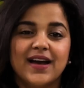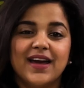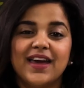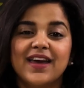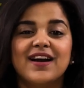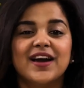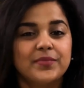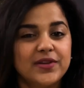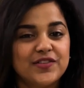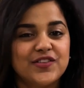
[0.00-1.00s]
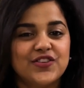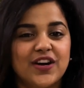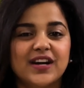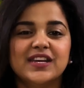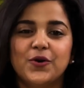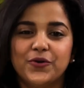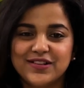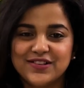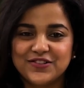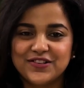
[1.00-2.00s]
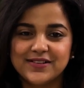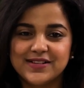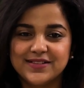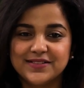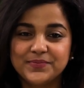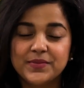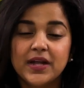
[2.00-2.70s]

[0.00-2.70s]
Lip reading: Hey, I'm Nivisha, your instructor.